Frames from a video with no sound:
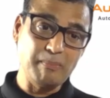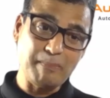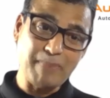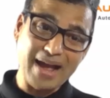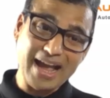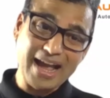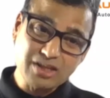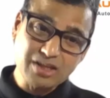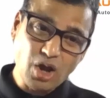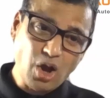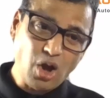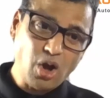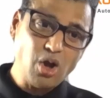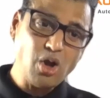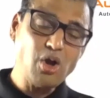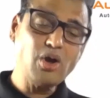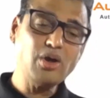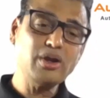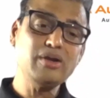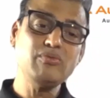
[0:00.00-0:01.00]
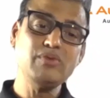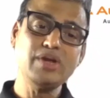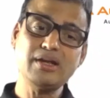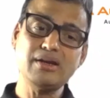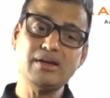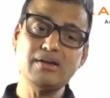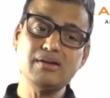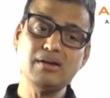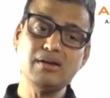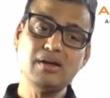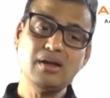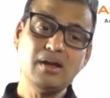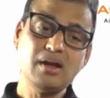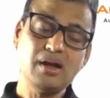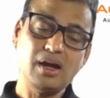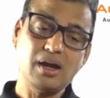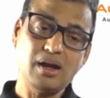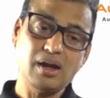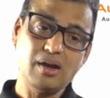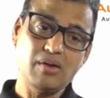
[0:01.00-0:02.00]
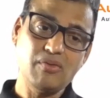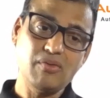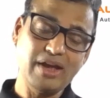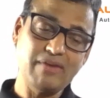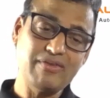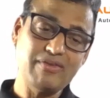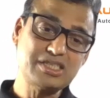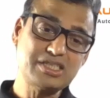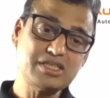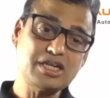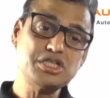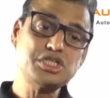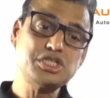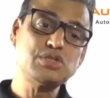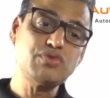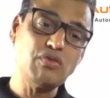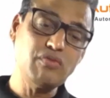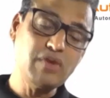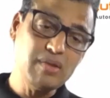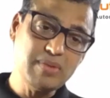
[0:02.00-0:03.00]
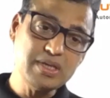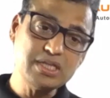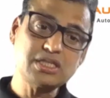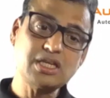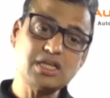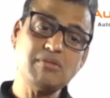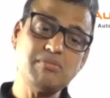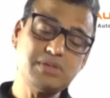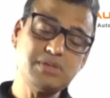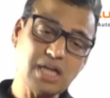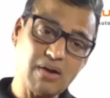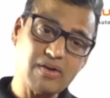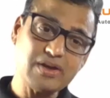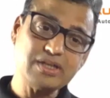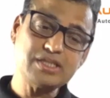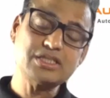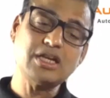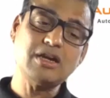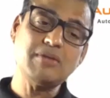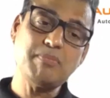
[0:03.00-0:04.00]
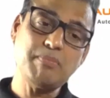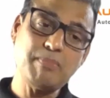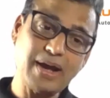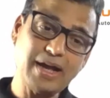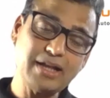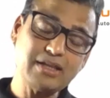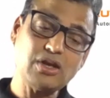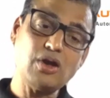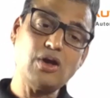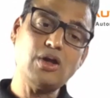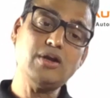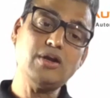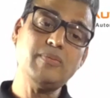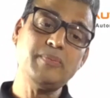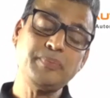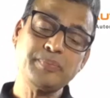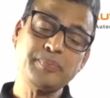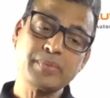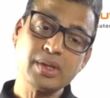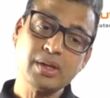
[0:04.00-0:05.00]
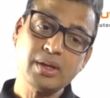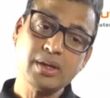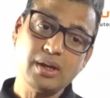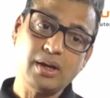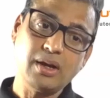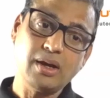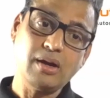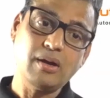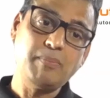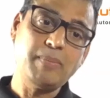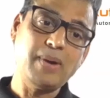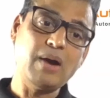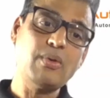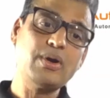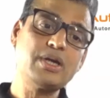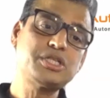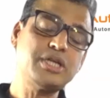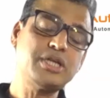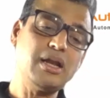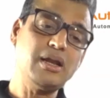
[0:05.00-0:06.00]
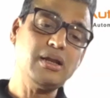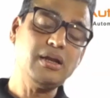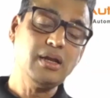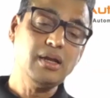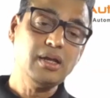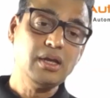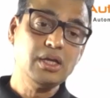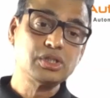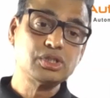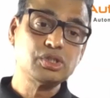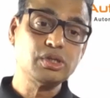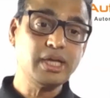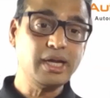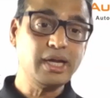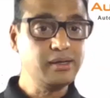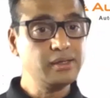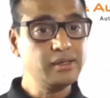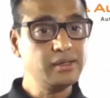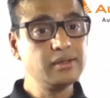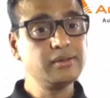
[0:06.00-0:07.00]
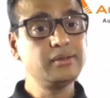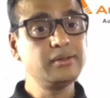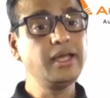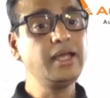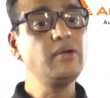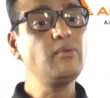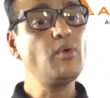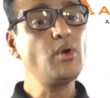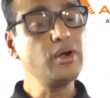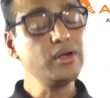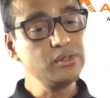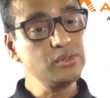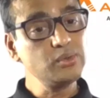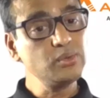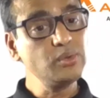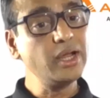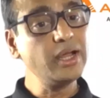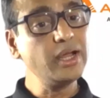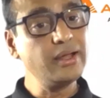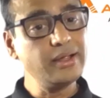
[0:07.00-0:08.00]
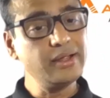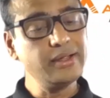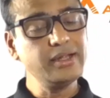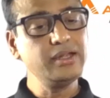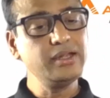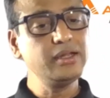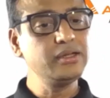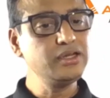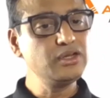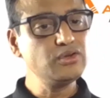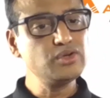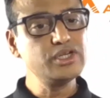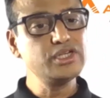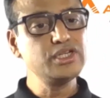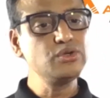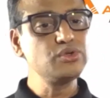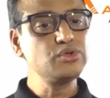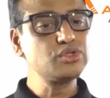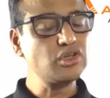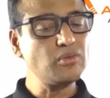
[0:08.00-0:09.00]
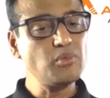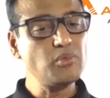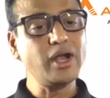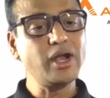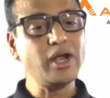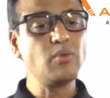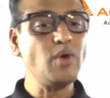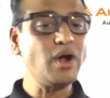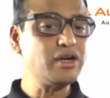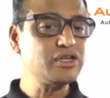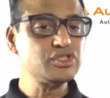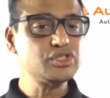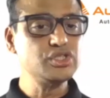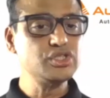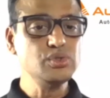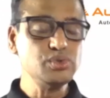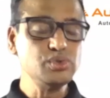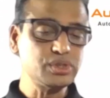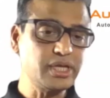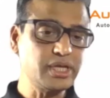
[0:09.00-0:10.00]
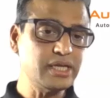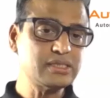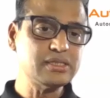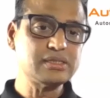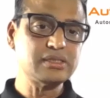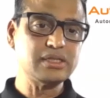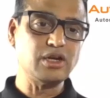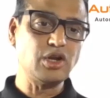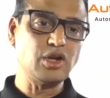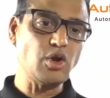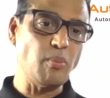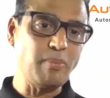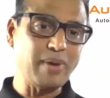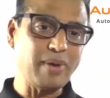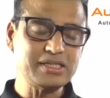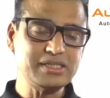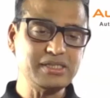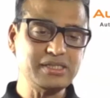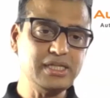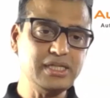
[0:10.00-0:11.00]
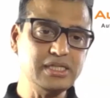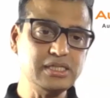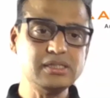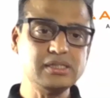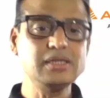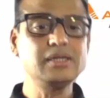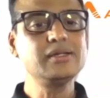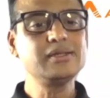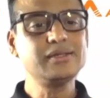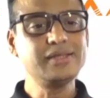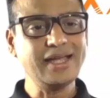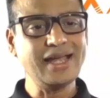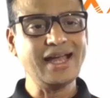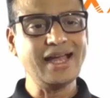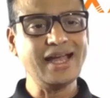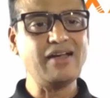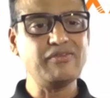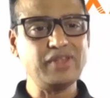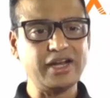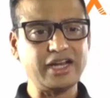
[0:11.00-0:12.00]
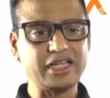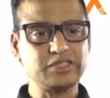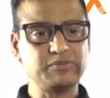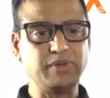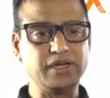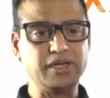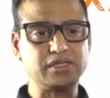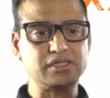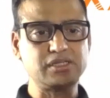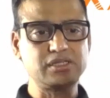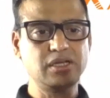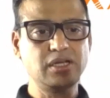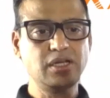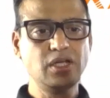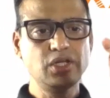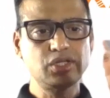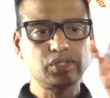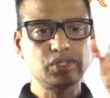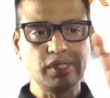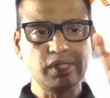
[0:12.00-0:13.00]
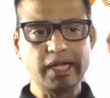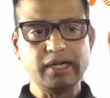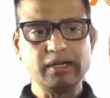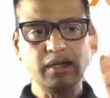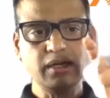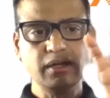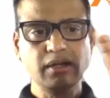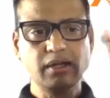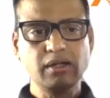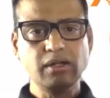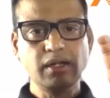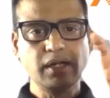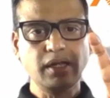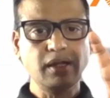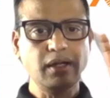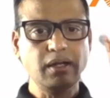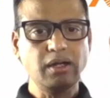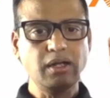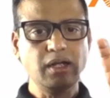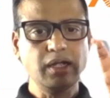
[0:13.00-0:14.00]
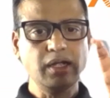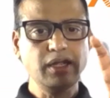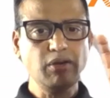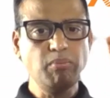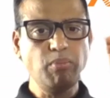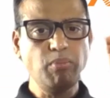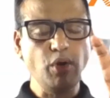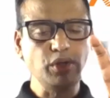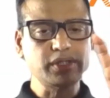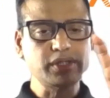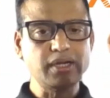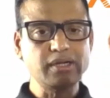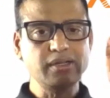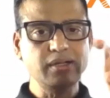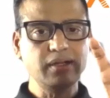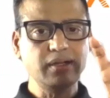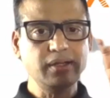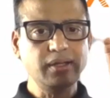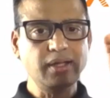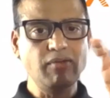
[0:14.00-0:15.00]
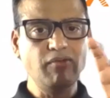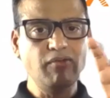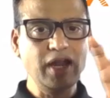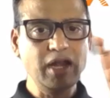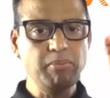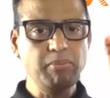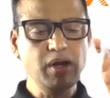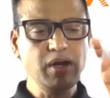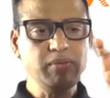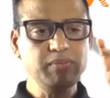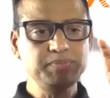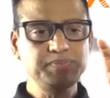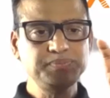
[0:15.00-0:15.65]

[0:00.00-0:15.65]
Python. We have extension for VB script, JavaScript, Python, PowerShell, so that they want to induce some more advanced use cases and complexities. They have that experience, so that both are available